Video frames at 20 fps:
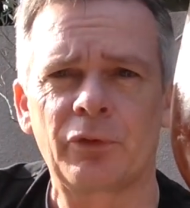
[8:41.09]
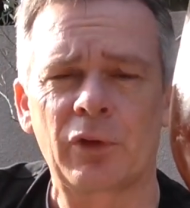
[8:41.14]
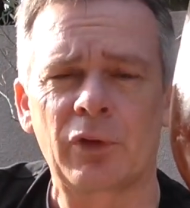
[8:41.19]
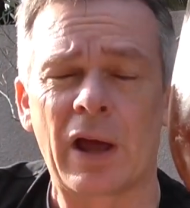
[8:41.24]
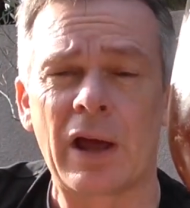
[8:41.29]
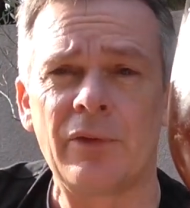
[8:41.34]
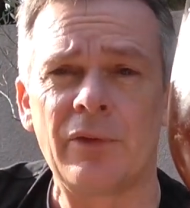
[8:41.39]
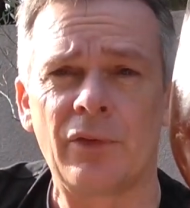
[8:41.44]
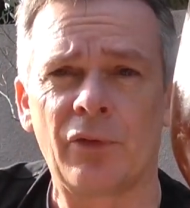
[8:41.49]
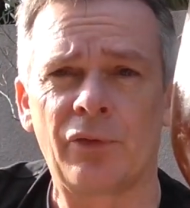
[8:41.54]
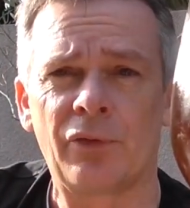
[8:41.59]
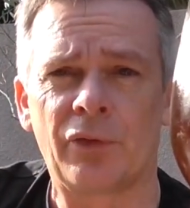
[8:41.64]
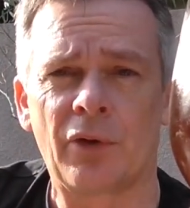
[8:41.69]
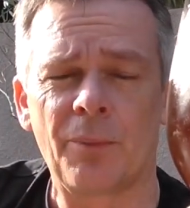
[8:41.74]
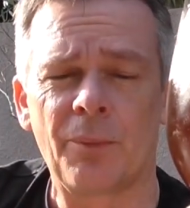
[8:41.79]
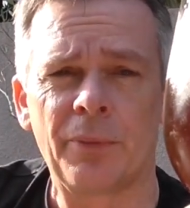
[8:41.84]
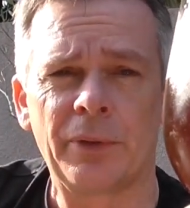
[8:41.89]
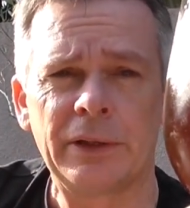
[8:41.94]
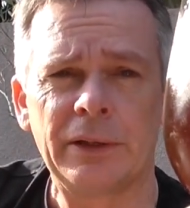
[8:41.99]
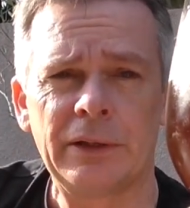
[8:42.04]
flavour
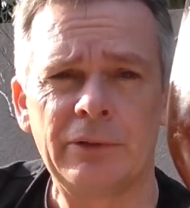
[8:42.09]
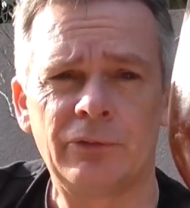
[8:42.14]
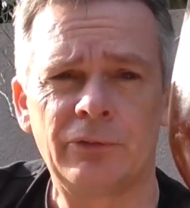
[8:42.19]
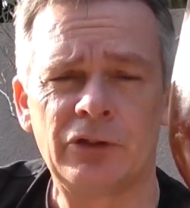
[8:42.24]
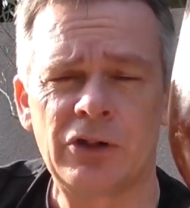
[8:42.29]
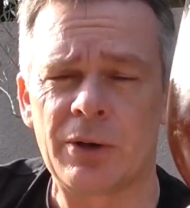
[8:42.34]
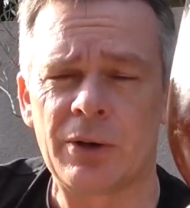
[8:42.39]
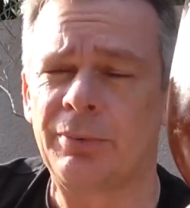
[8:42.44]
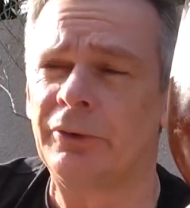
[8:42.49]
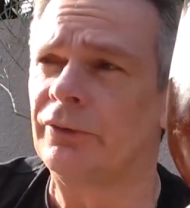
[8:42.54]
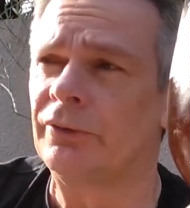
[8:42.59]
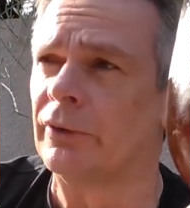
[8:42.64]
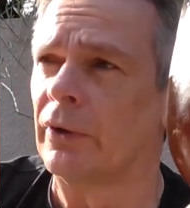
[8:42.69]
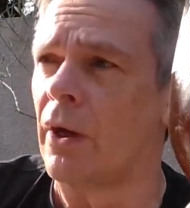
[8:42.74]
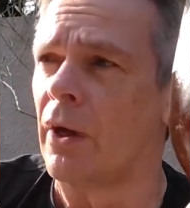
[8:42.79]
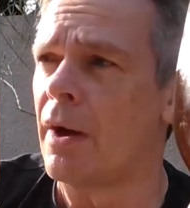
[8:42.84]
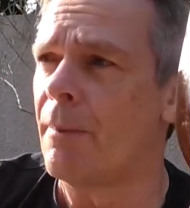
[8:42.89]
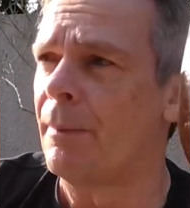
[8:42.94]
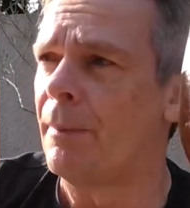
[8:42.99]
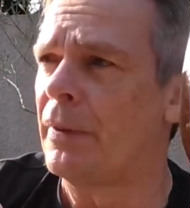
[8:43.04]
from the Shepherd's
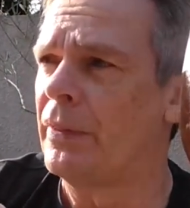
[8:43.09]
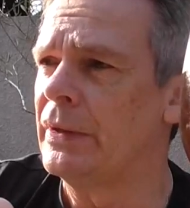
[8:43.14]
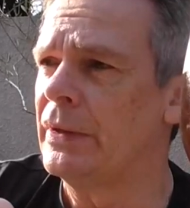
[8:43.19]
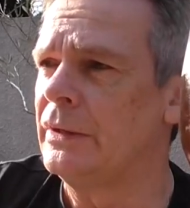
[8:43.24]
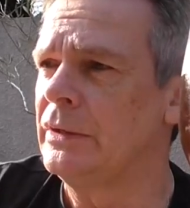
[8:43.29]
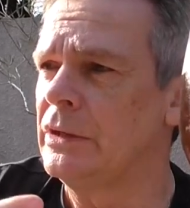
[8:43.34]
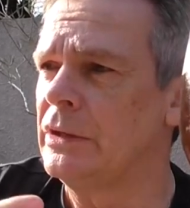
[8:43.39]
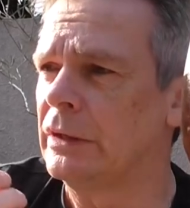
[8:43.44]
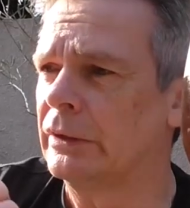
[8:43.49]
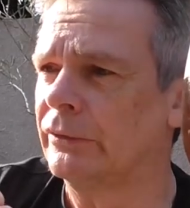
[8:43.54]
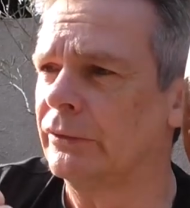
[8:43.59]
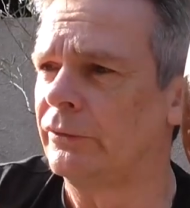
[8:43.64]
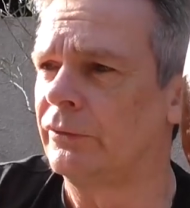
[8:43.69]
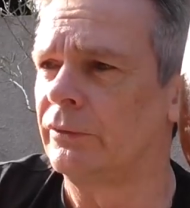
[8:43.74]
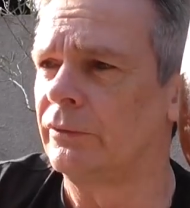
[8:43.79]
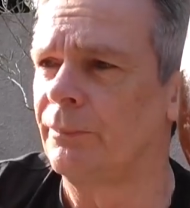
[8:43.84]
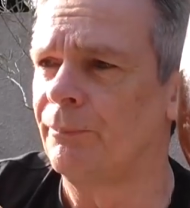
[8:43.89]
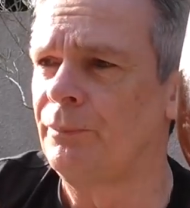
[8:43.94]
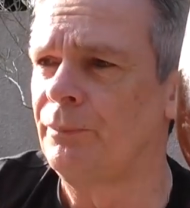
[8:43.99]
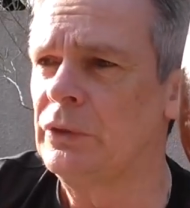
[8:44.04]
Delight, but then you can
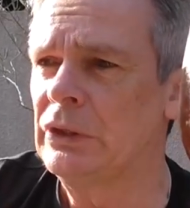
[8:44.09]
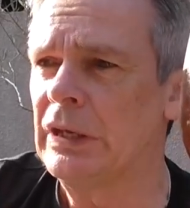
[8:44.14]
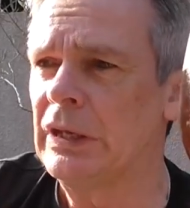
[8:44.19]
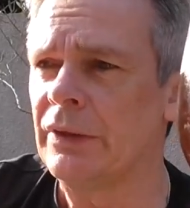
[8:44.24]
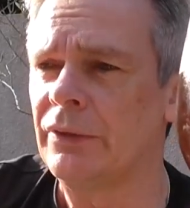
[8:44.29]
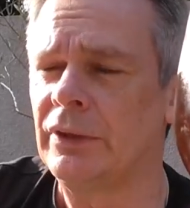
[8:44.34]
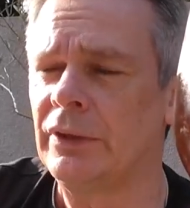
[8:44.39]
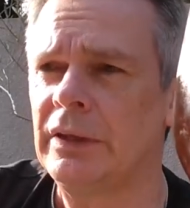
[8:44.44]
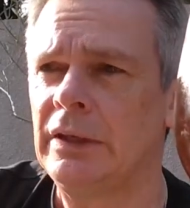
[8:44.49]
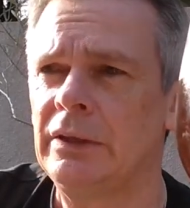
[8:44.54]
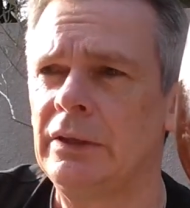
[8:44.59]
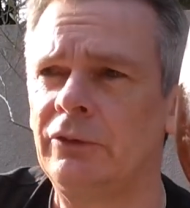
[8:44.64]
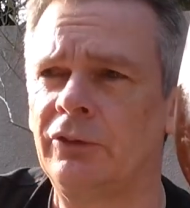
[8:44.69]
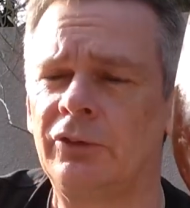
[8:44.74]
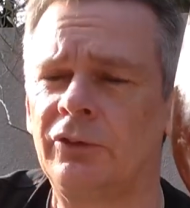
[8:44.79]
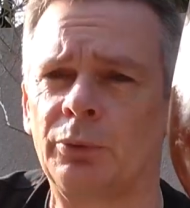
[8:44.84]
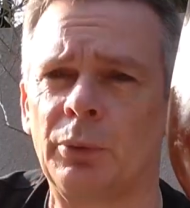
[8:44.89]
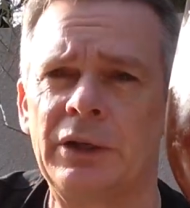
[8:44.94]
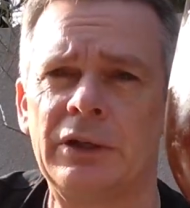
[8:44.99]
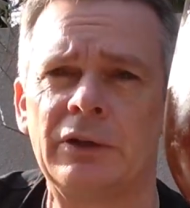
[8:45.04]
get the
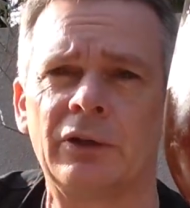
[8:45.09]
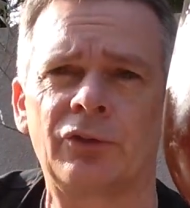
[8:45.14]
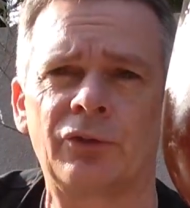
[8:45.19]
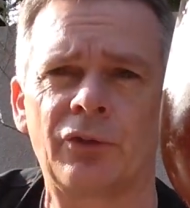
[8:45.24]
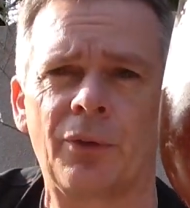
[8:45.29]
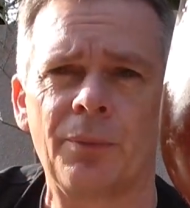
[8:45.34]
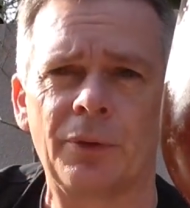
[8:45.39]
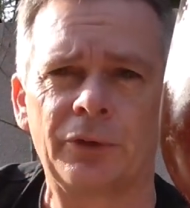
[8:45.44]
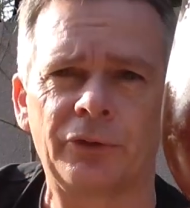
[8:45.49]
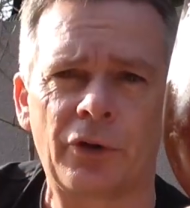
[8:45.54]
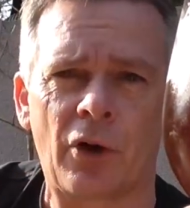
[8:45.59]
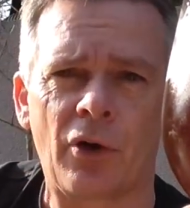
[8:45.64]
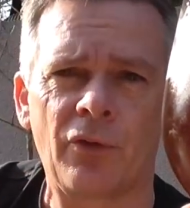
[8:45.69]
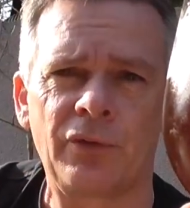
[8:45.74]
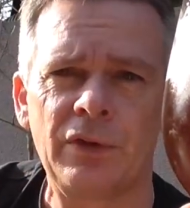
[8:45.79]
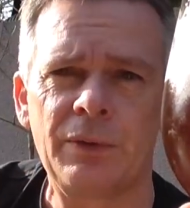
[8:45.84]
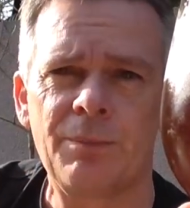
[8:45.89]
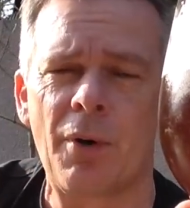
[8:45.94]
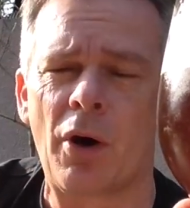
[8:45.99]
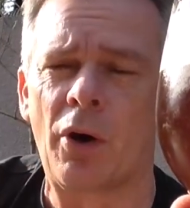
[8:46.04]
sweetness from the
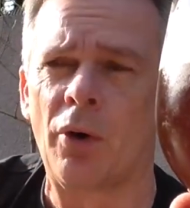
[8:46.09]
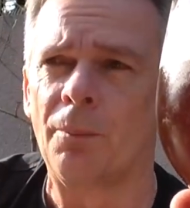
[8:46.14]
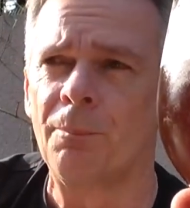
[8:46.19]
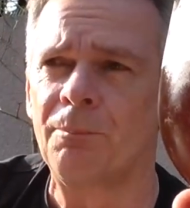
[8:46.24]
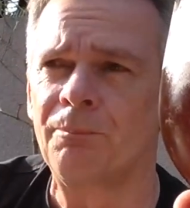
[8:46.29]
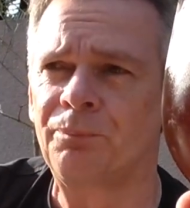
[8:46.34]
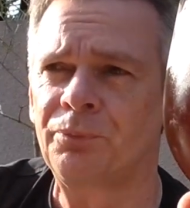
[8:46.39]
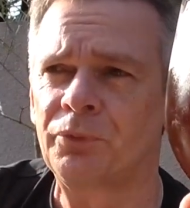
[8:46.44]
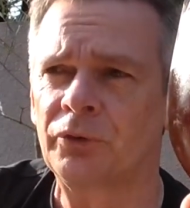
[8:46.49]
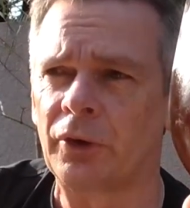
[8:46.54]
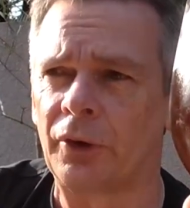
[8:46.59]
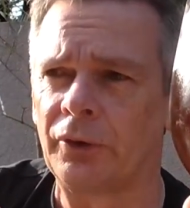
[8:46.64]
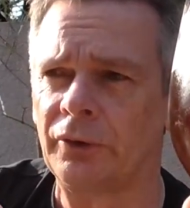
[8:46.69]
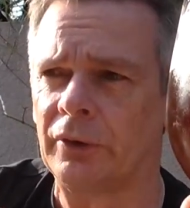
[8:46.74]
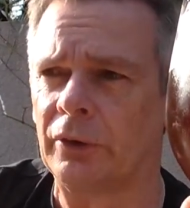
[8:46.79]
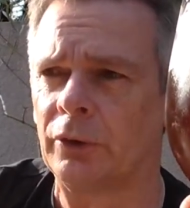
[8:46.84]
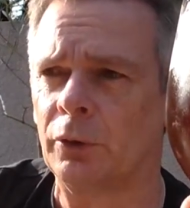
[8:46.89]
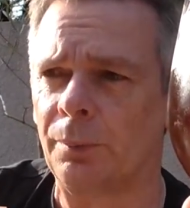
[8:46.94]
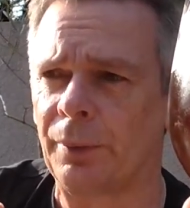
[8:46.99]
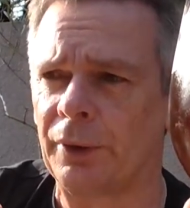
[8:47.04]
Toffee malt, so a
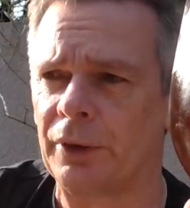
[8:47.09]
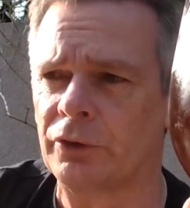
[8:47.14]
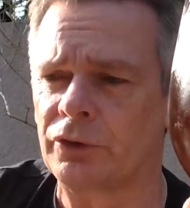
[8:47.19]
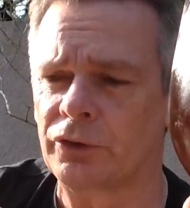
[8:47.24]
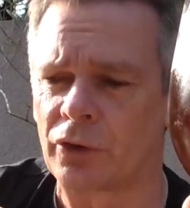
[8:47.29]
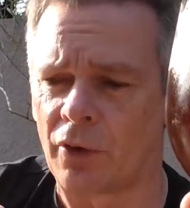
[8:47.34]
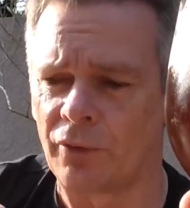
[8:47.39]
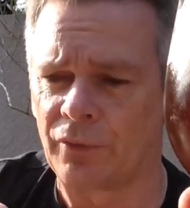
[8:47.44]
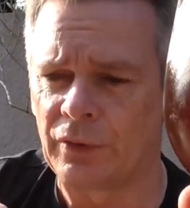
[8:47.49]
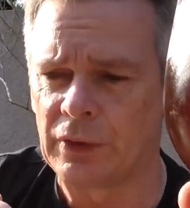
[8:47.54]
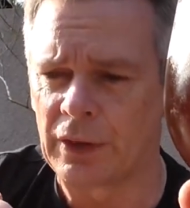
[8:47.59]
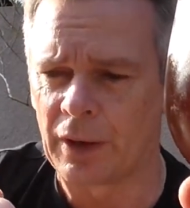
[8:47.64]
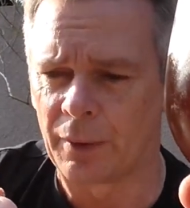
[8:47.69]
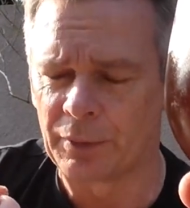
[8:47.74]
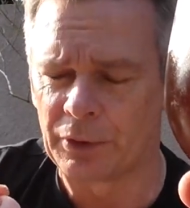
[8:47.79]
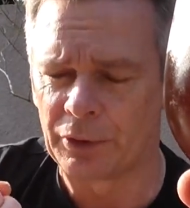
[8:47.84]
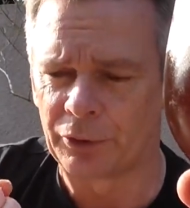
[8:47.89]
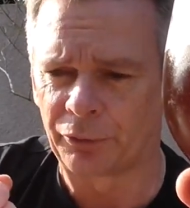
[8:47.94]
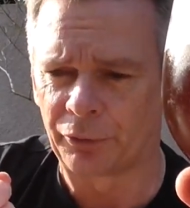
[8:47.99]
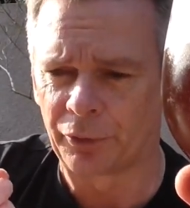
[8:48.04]
little bit of toffee
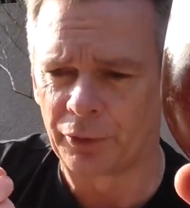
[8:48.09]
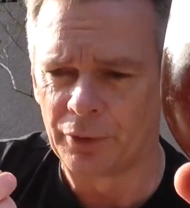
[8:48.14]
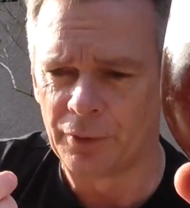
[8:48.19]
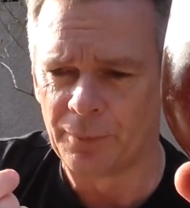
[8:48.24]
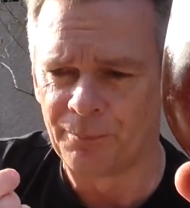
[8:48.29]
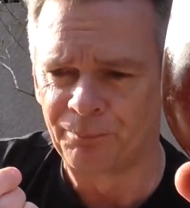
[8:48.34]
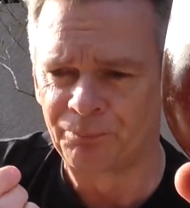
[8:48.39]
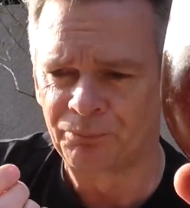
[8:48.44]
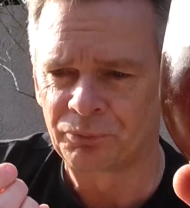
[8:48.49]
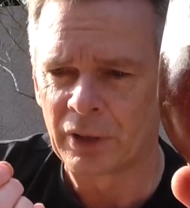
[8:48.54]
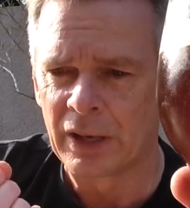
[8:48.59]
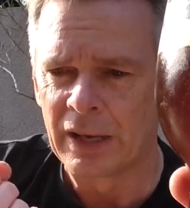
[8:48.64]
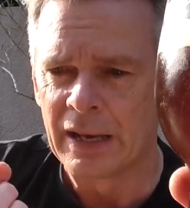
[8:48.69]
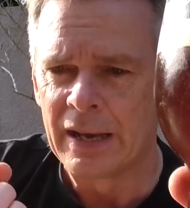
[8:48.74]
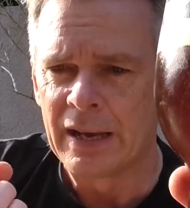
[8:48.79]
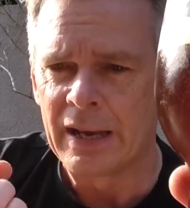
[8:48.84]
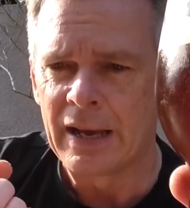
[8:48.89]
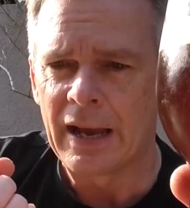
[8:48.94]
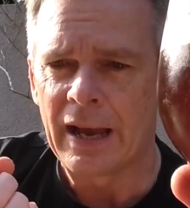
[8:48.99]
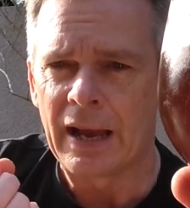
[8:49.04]
coming through,
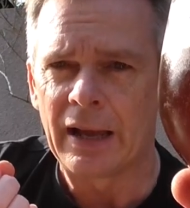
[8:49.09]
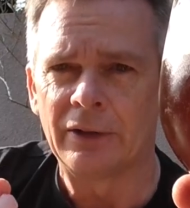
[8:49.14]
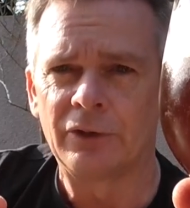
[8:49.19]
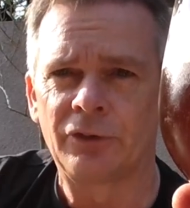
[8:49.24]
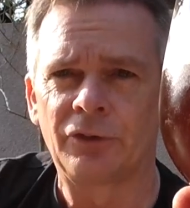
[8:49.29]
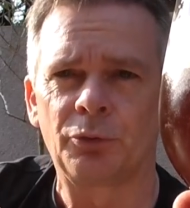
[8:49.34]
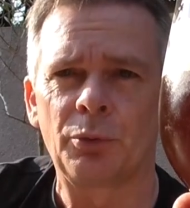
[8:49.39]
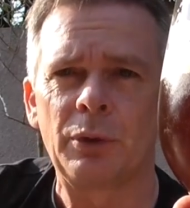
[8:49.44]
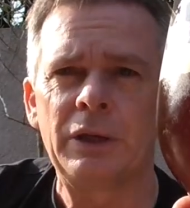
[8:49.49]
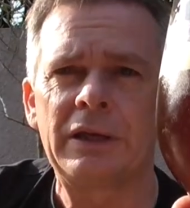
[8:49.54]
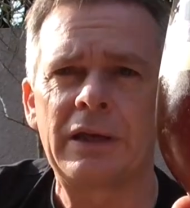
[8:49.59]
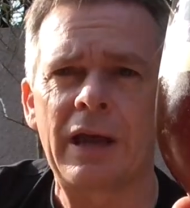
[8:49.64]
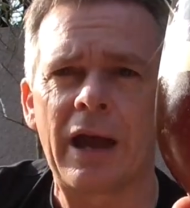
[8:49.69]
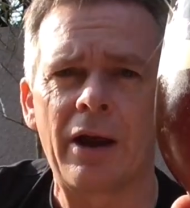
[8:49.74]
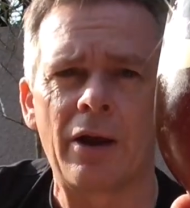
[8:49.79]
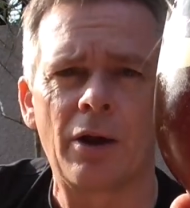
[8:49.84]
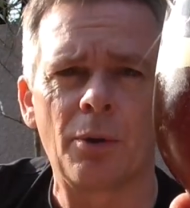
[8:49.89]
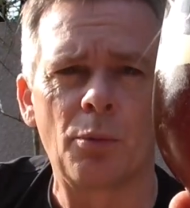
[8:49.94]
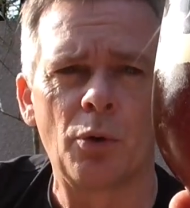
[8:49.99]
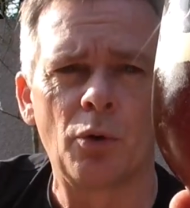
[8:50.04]
and sweet
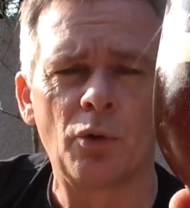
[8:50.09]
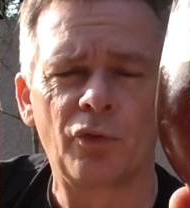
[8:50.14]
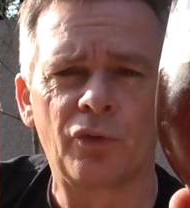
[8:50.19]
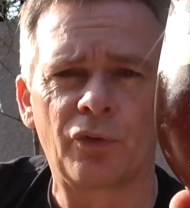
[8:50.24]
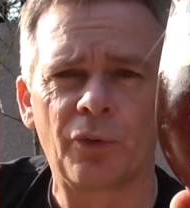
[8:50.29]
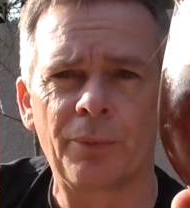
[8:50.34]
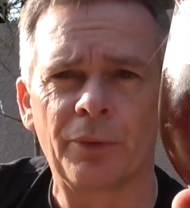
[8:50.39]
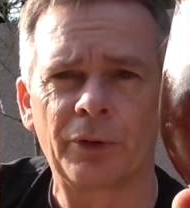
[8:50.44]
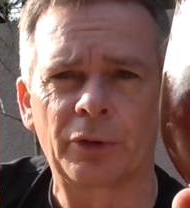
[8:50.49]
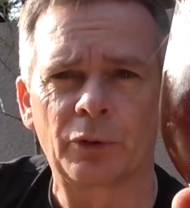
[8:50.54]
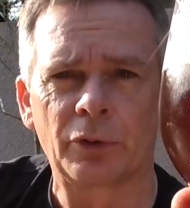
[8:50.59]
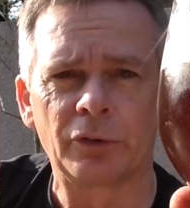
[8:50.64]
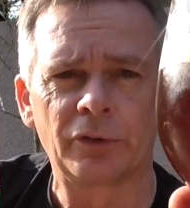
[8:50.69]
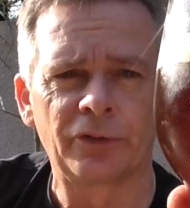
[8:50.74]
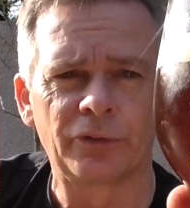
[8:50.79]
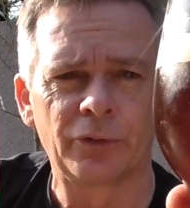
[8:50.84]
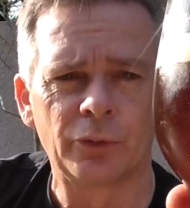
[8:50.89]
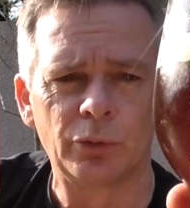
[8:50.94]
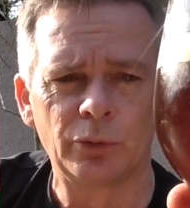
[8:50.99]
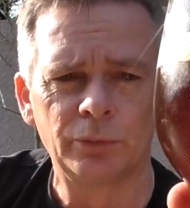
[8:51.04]
caramel from the
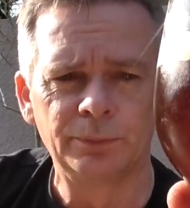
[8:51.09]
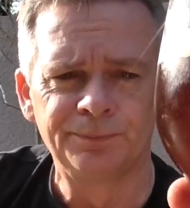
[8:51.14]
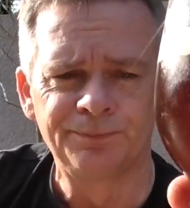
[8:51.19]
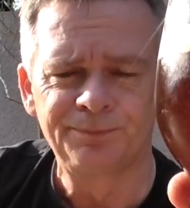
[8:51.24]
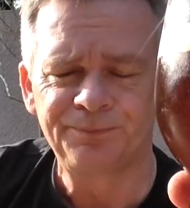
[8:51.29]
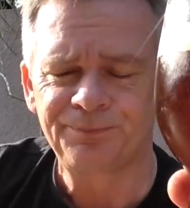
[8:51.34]
crystal,